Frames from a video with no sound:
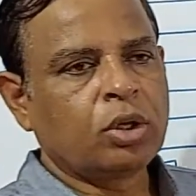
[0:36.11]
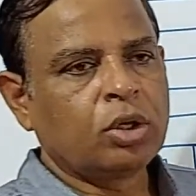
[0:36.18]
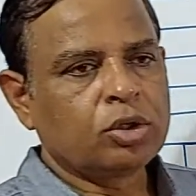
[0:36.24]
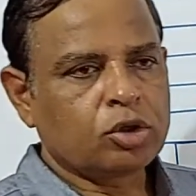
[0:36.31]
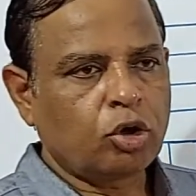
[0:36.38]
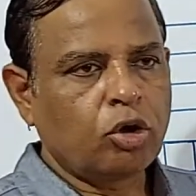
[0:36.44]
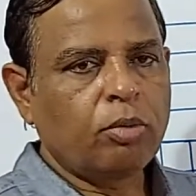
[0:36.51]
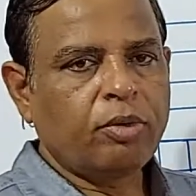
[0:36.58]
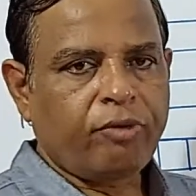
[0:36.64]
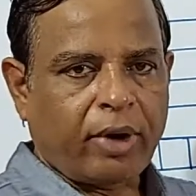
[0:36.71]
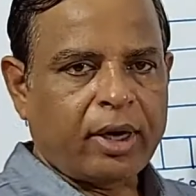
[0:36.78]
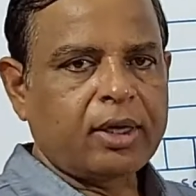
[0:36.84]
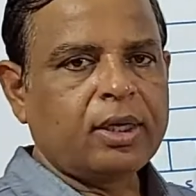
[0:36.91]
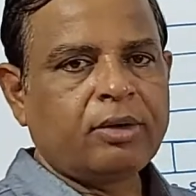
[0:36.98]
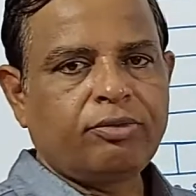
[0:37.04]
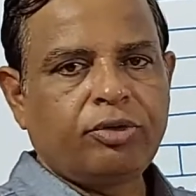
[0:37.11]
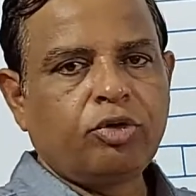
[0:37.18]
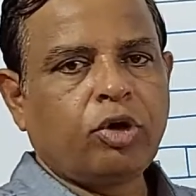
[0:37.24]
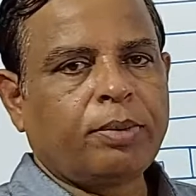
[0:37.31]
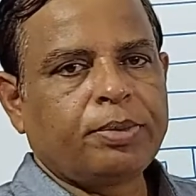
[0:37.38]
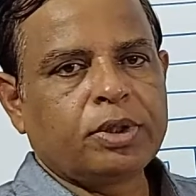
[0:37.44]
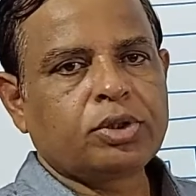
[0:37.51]
So you will be finding few
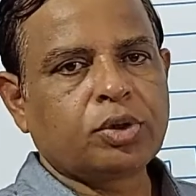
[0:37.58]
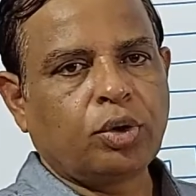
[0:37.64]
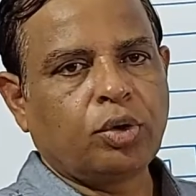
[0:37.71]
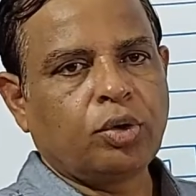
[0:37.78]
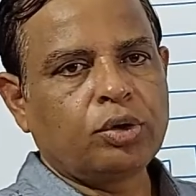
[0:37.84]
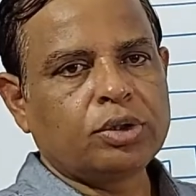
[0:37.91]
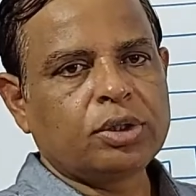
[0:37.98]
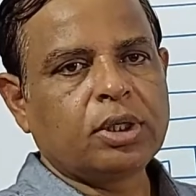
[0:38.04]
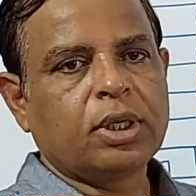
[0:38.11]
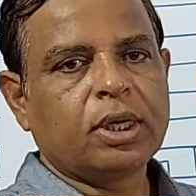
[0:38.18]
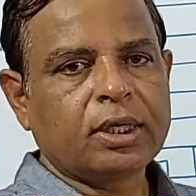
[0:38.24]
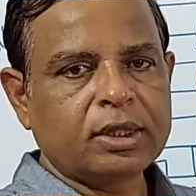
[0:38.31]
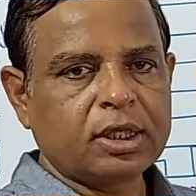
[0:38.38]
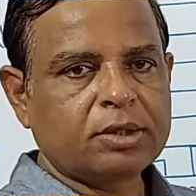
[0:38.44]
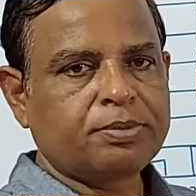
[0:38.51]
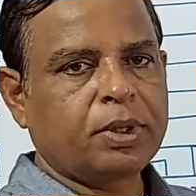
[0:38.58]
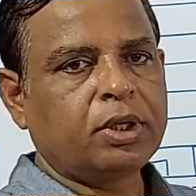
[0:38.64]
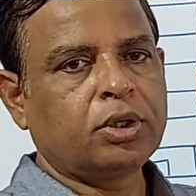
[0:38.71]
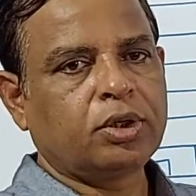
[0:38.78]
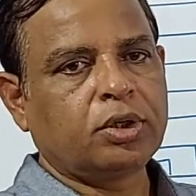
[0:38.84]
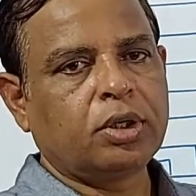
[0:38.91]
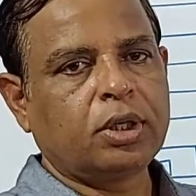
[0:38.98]
episodes in this
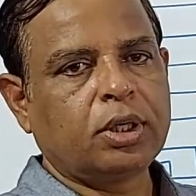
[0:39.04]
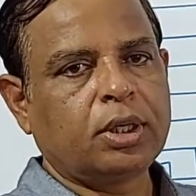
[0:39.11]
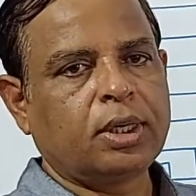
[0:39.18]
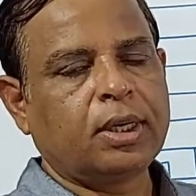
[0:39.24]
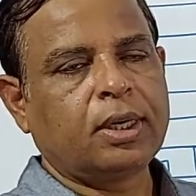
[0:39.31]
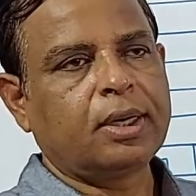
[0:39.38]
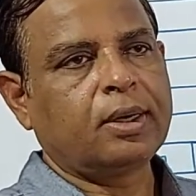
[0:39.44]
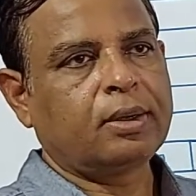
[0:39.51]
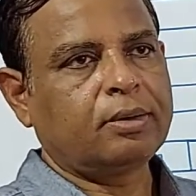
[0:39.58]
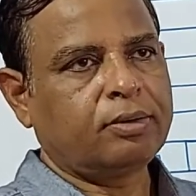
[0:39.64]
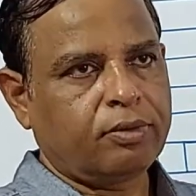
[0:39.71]
particular